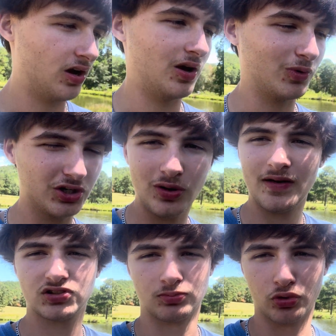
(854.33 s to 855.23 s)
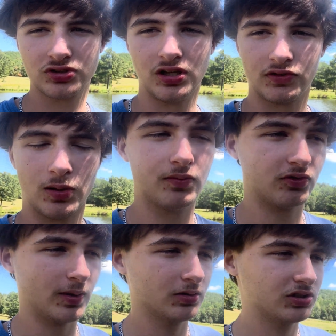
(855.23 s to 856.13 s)
We do have some more stuff coming
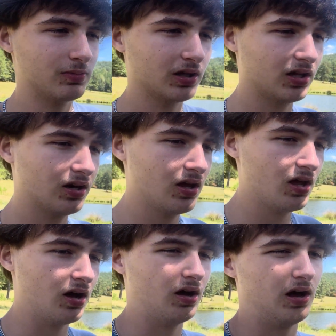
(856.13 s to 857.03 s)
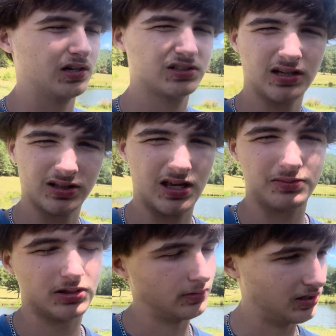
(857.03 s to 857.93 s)
from LG Billet. I just have to keep
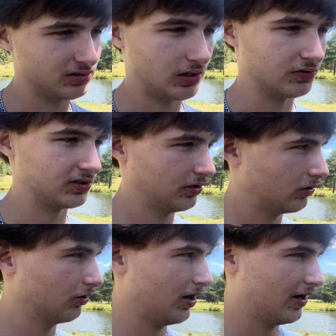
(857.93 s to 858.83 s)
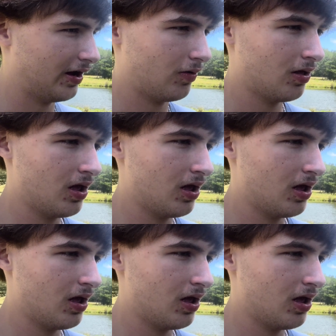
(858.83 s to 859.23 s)
some of that stuff a secret right now.